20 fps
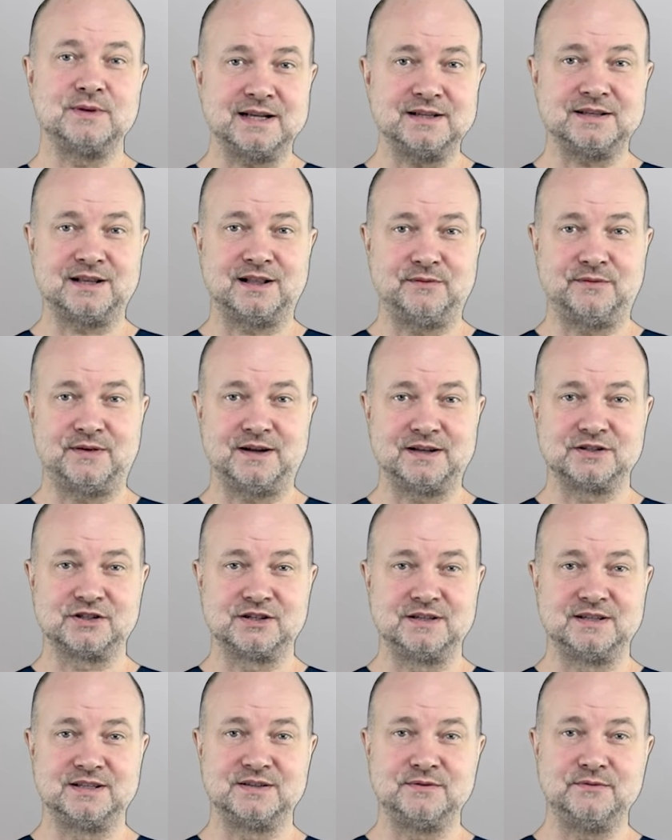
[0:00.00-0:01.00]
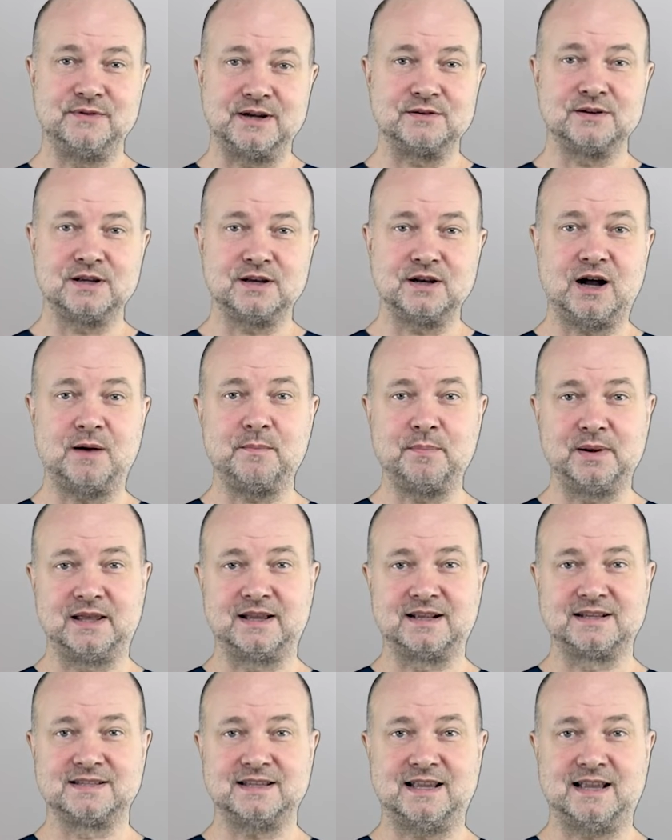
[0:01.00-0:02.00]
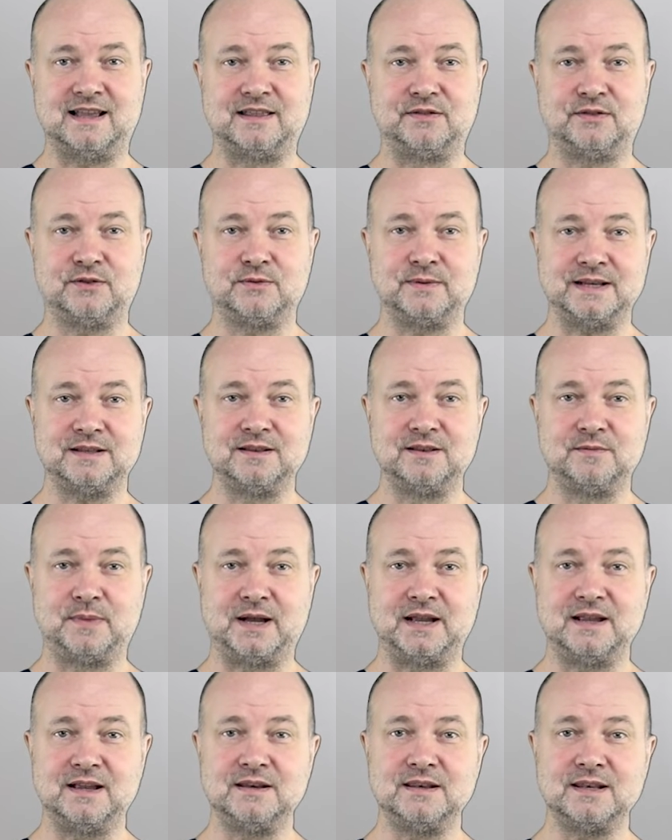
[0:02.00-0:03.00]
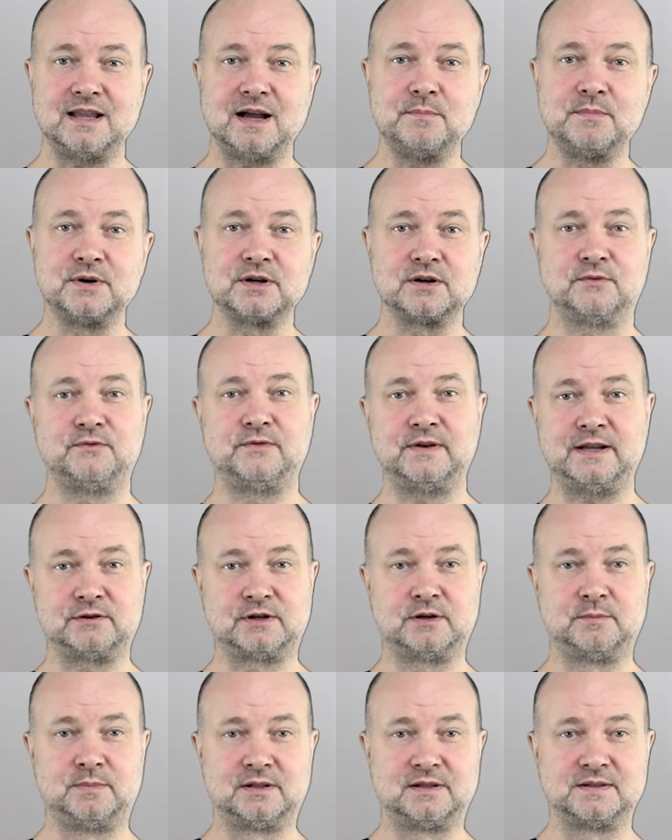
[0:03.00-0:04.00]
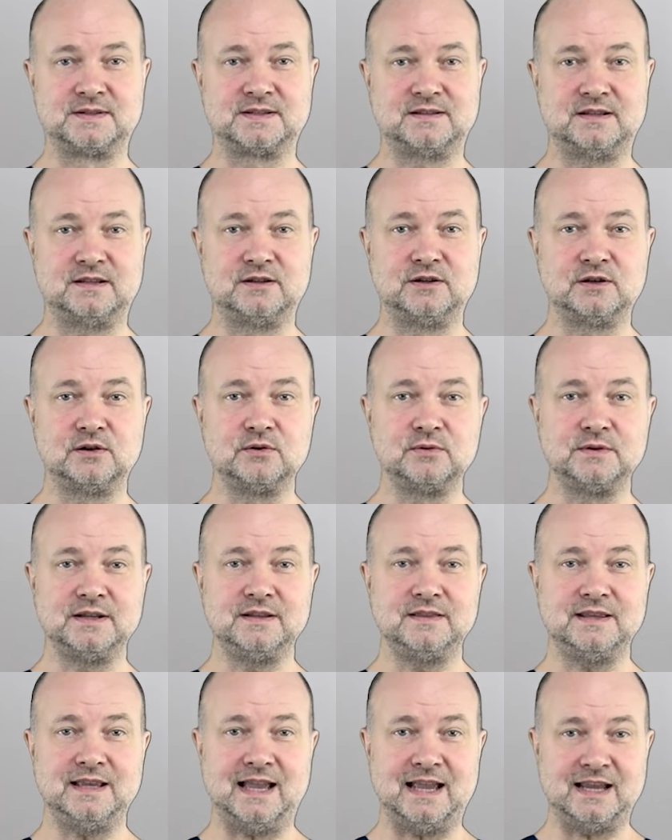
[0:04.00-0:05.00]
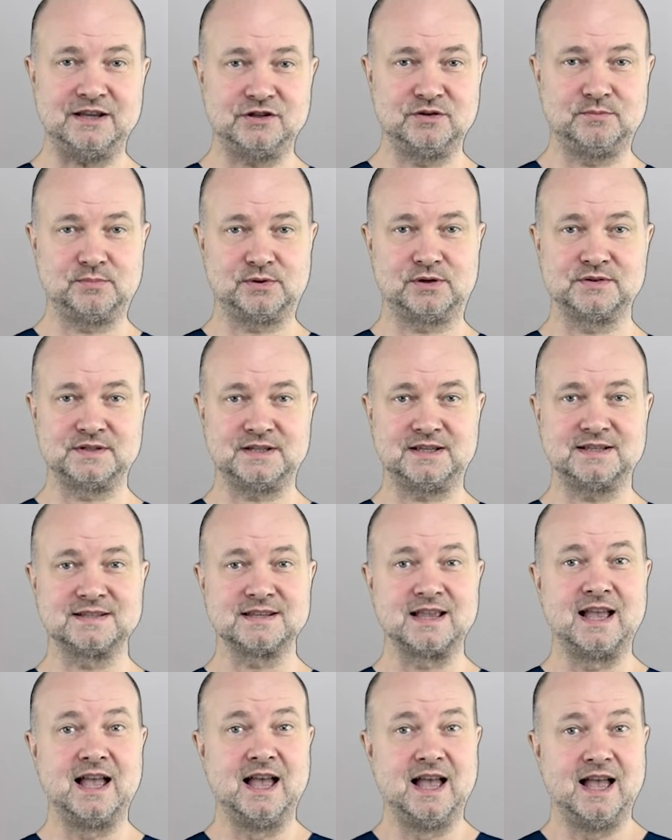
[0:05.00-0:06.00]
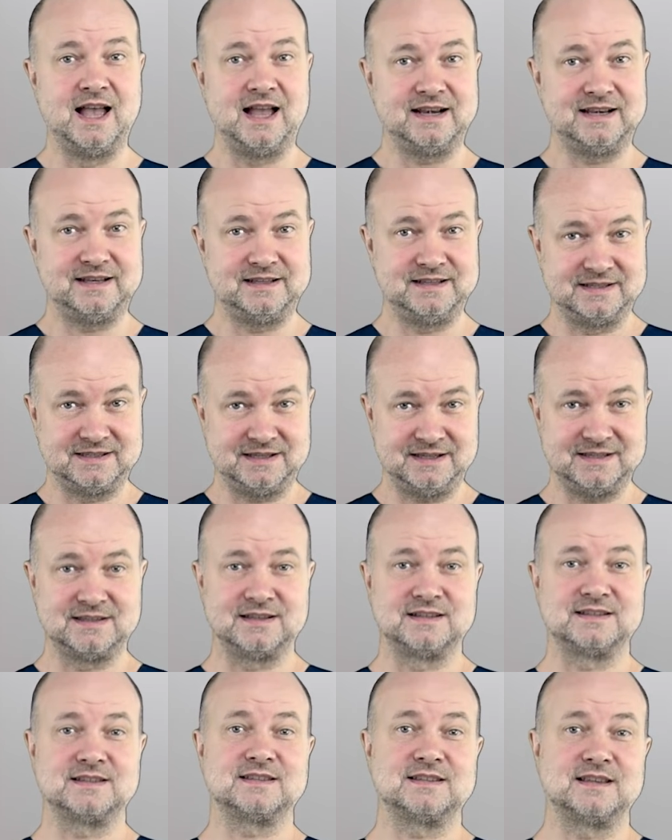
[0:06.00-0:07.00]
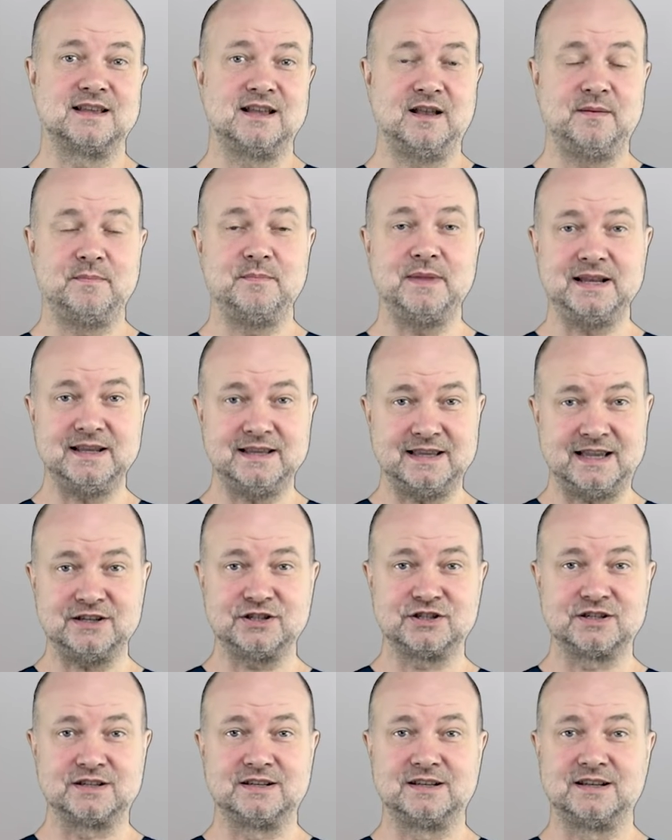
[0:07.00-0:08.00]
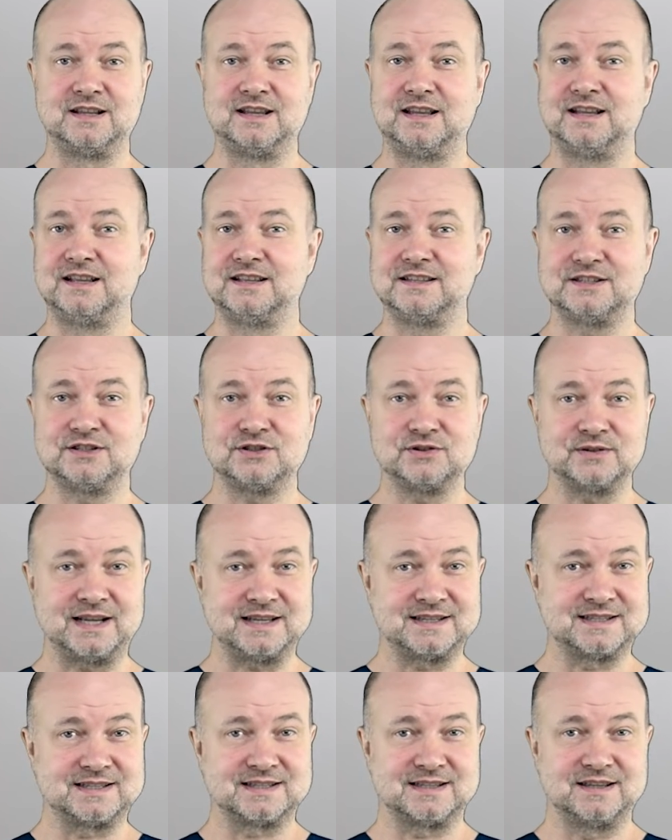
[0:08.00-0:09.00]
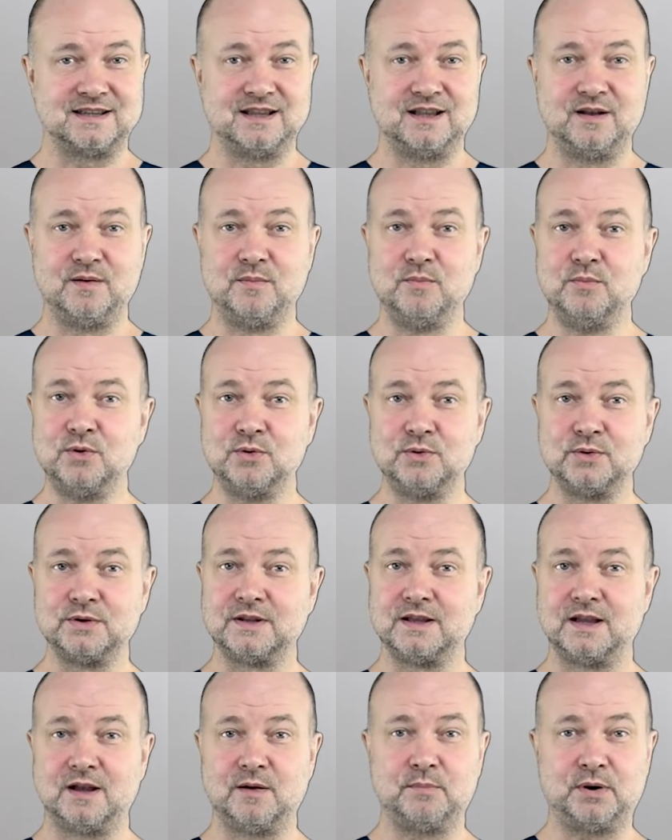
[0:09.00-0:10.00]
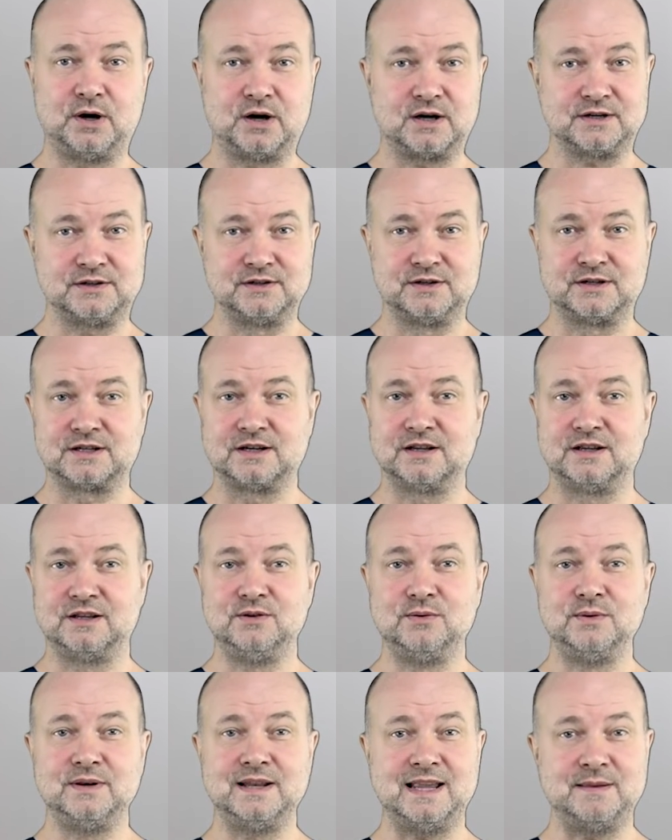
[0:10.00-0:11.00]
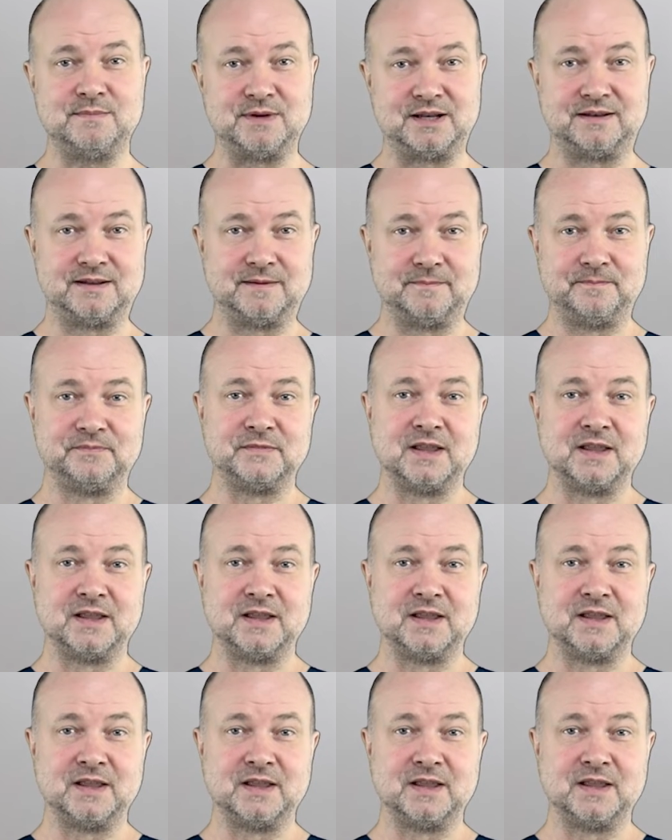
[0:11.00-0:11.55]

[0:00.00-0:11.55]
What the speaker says: erectile function is very complex and threatened by a number of variables, including the aging process, diseases, medication, stress, mood, partner, you name it.